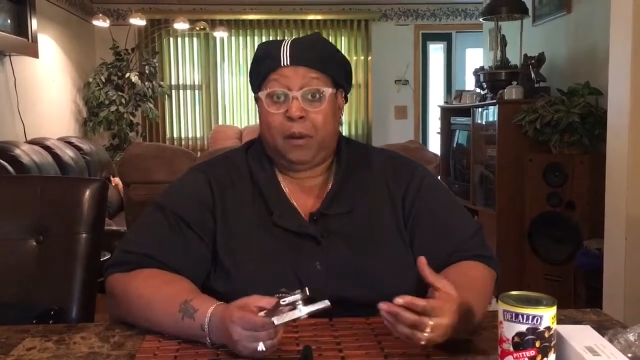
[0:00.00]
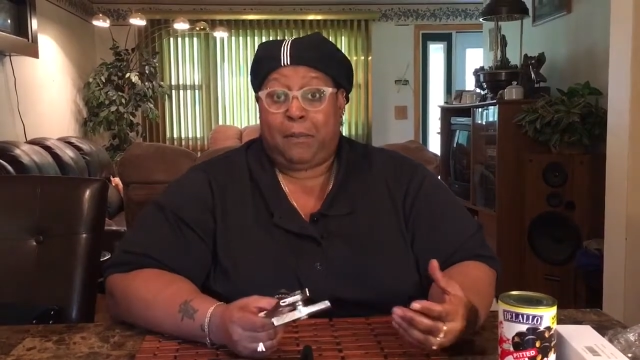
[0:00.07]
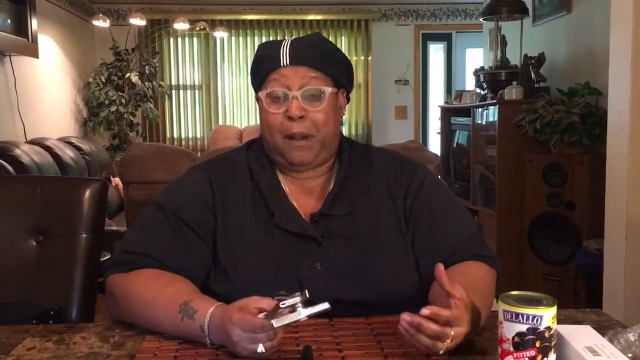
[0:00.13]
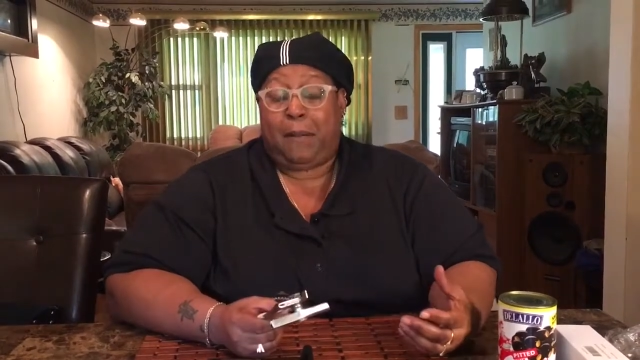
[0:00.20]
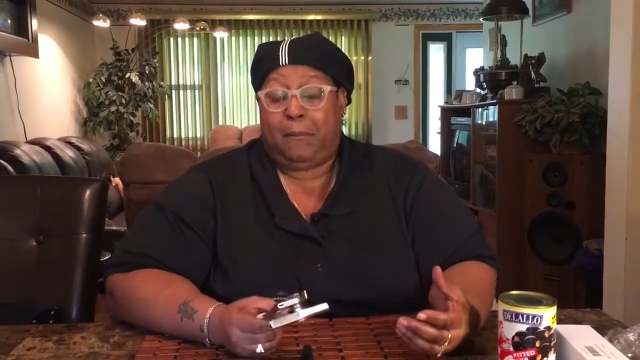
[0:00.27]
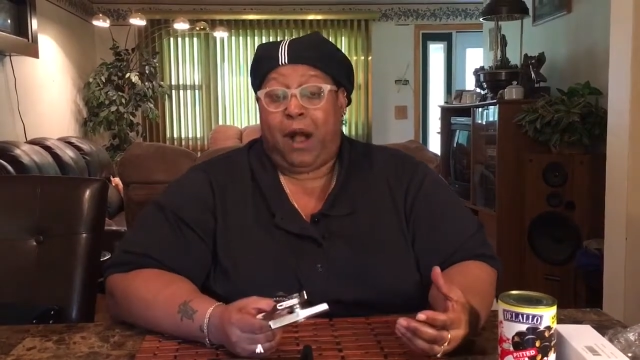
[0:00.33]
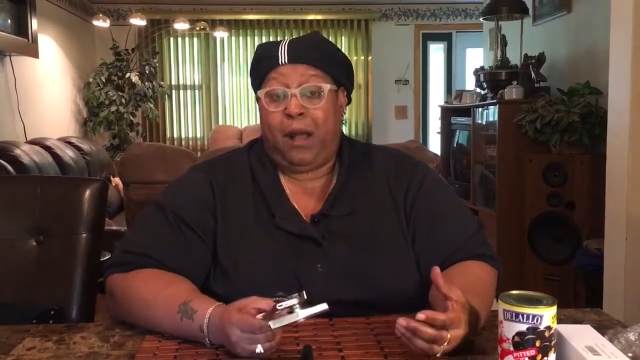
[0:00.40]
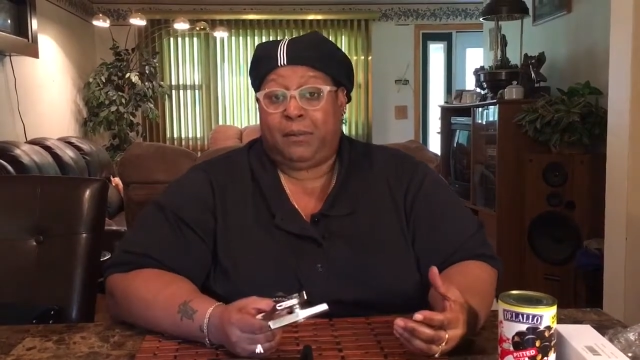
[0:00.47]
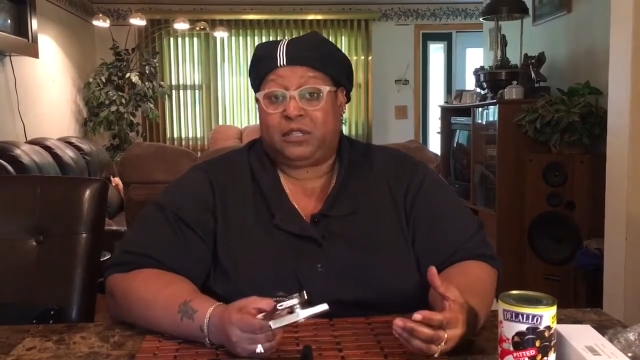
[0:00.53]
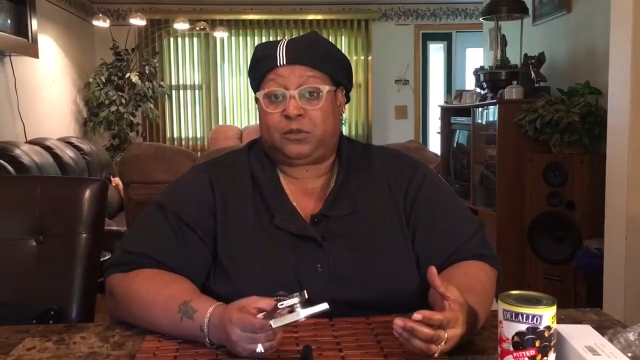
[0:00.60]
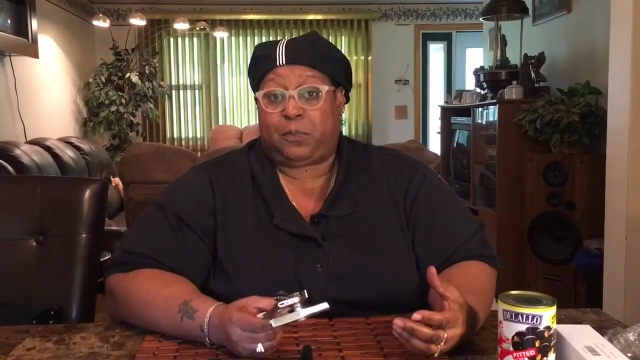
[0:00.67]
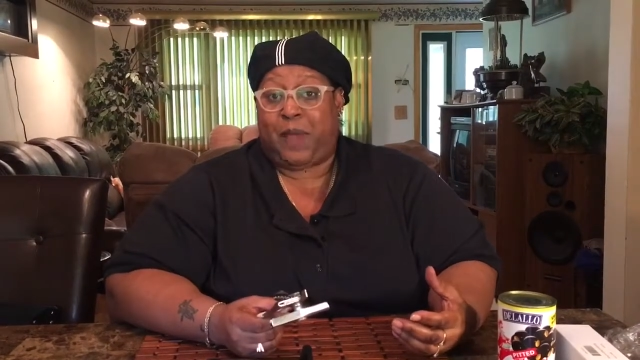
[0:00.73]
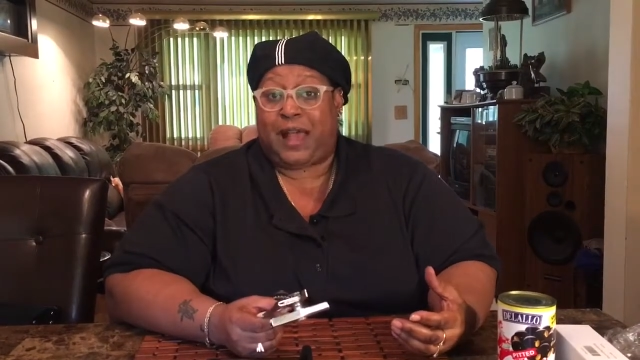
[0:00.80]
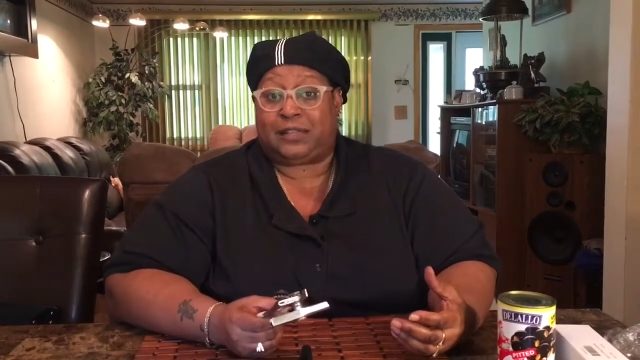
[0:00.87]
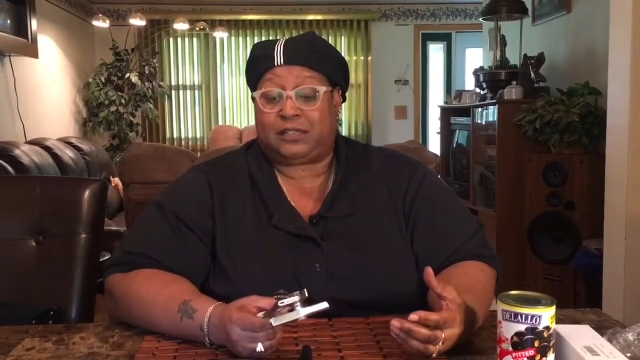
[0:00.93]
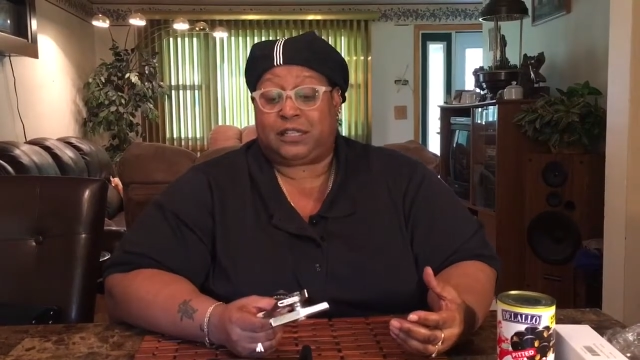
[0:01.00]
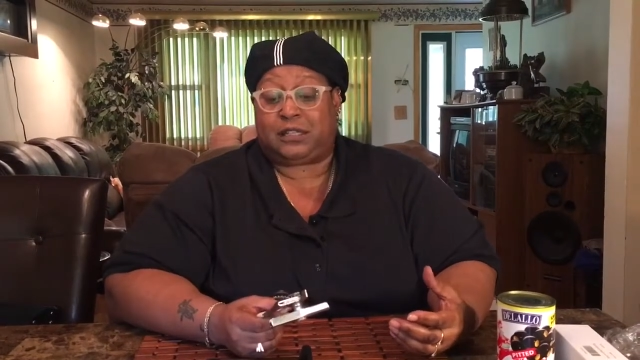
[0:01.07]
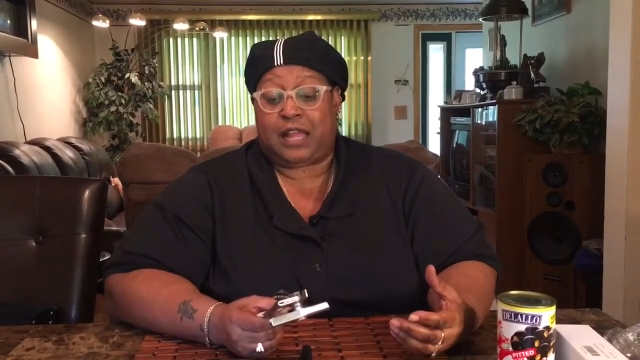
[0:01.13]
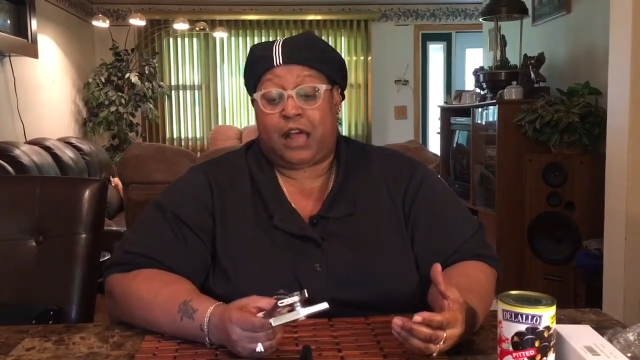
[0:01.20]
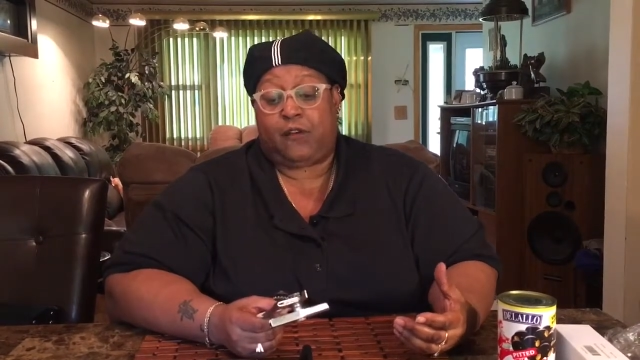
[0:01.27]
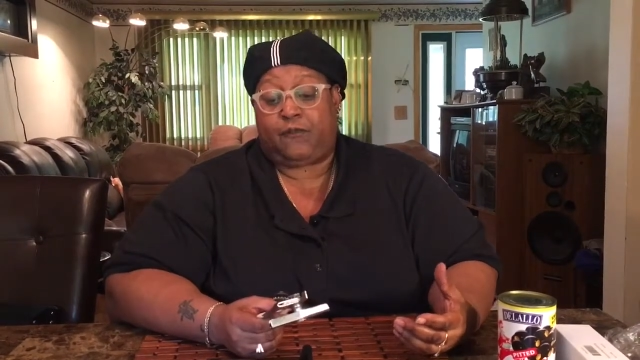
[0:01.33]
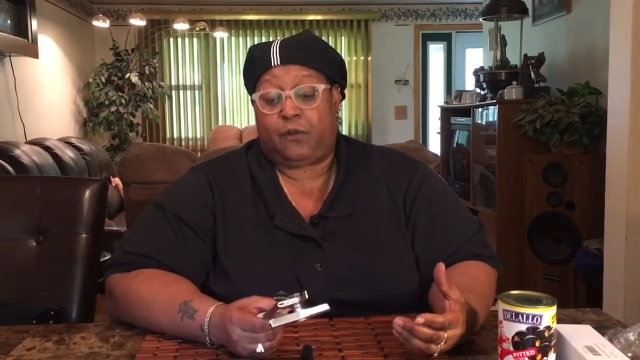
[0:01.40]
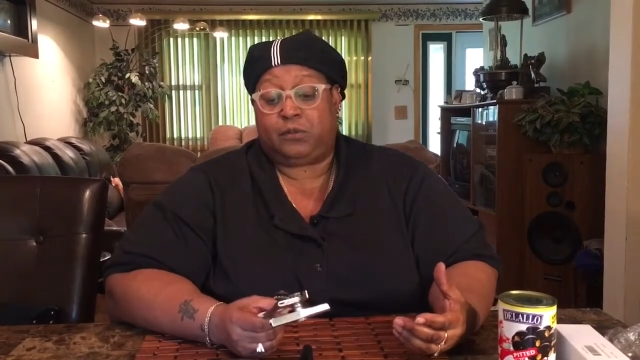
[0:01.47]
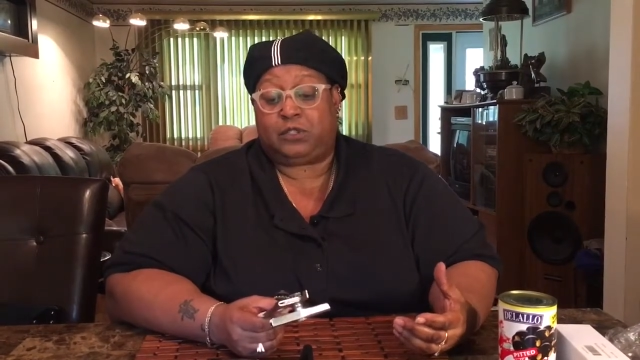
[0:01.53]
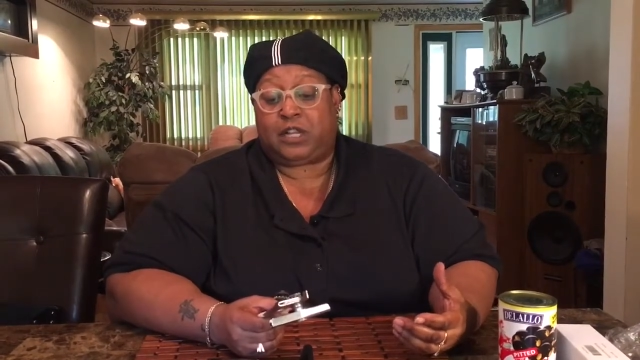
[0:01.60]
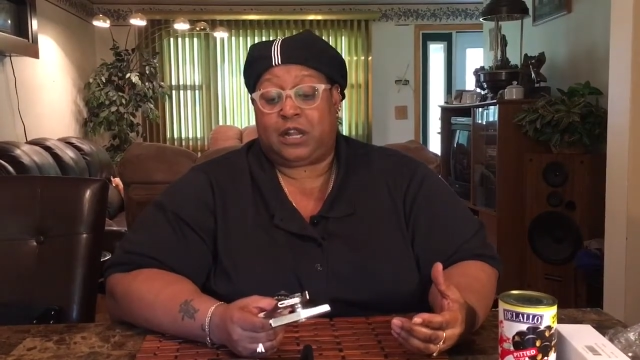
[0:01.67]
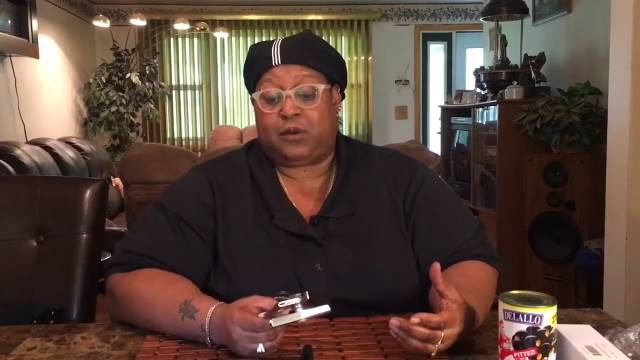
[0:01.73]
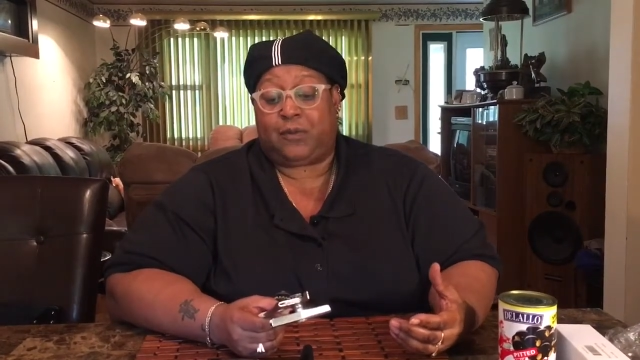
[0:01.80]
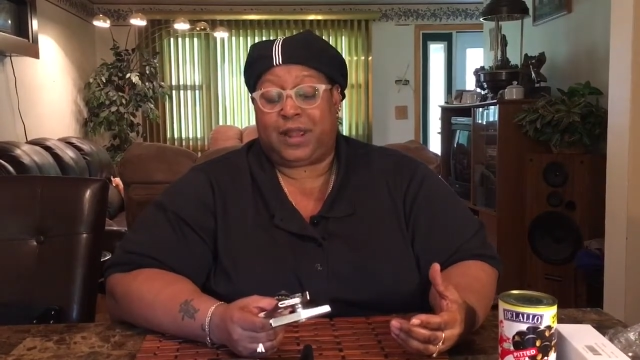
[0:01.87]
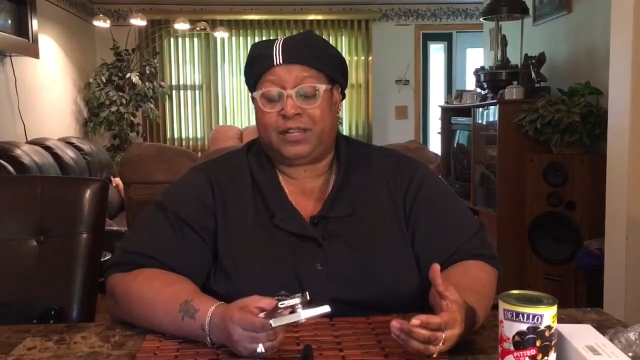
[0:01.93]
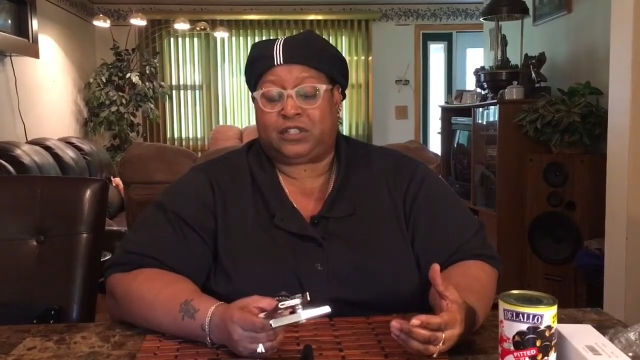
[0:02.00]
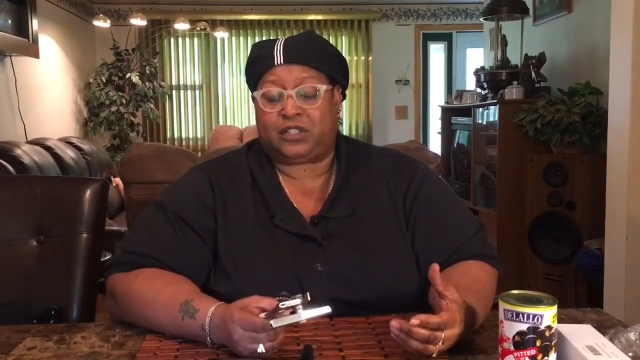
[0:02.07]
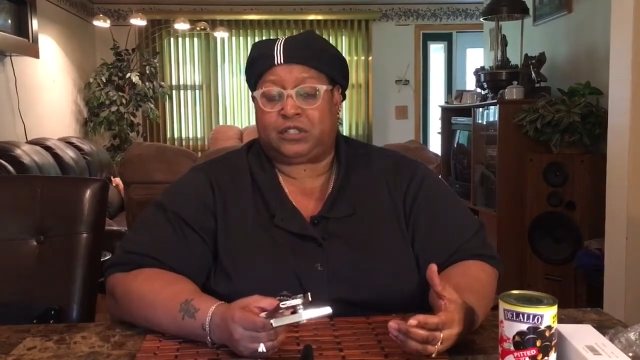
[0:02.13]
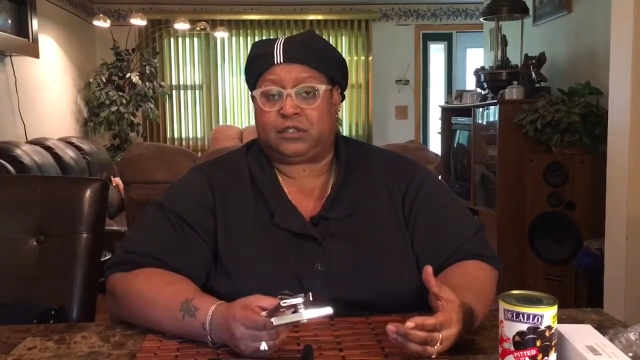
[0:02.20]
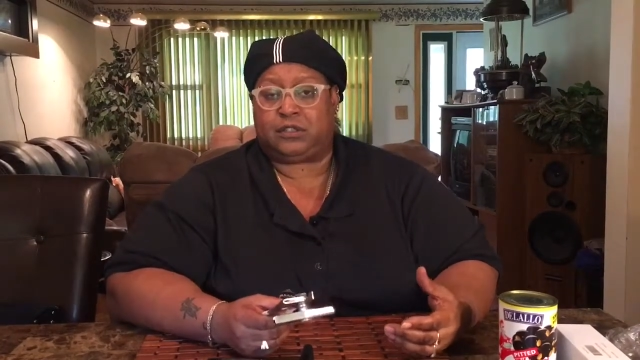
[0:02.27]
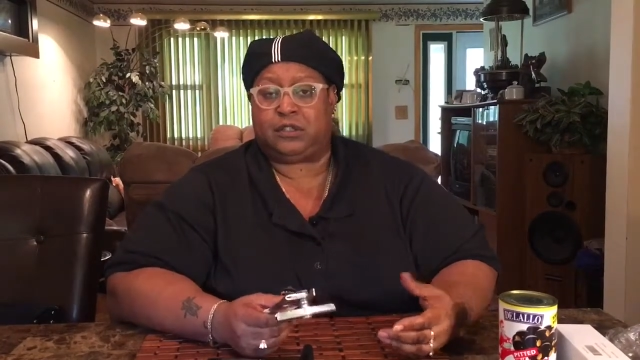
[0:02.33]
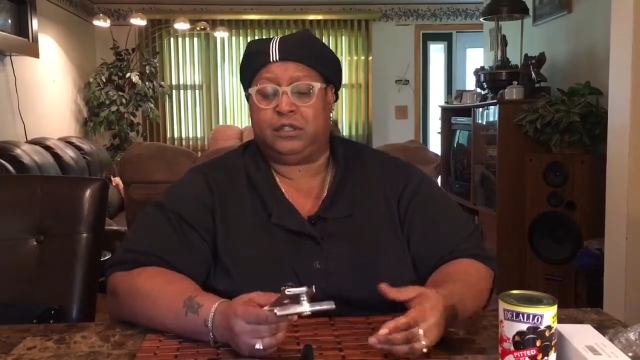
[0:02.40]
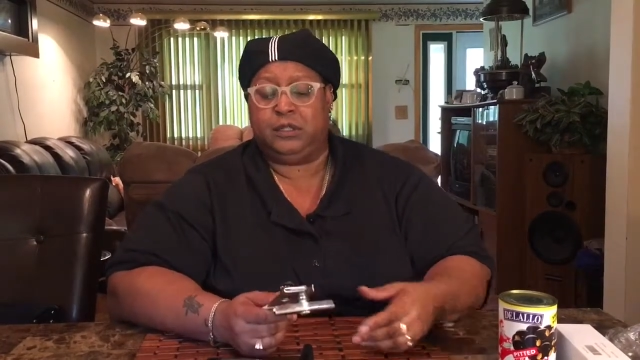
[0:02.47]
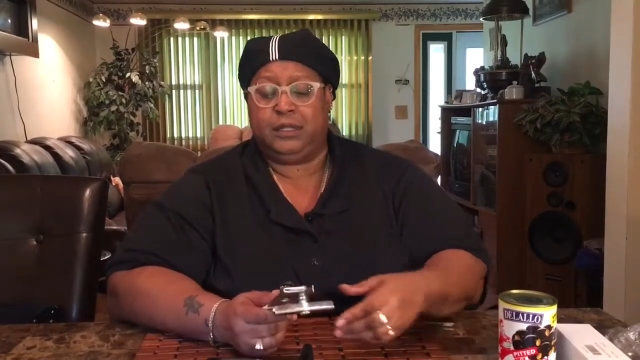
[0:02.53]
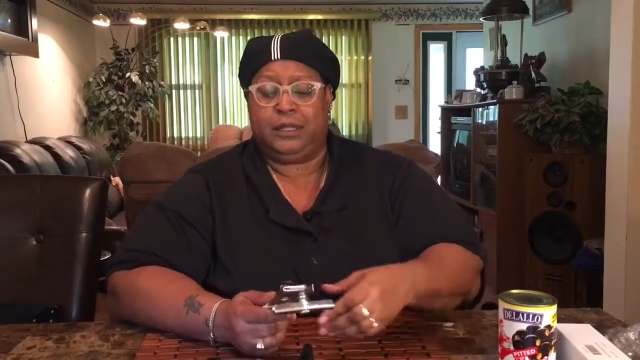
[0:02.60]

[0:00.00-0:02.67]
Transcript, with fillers: but my mama's passed it down from generations.